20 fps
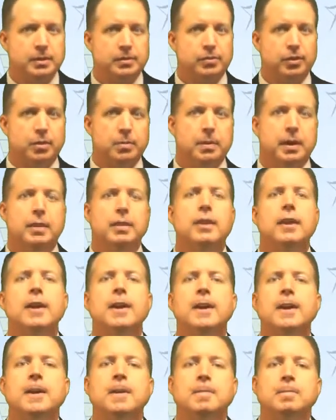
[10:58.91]
for the month,
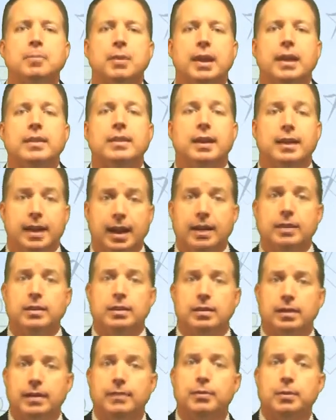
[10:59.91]
and then add
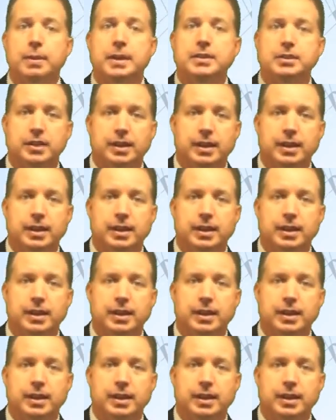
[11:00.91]
their information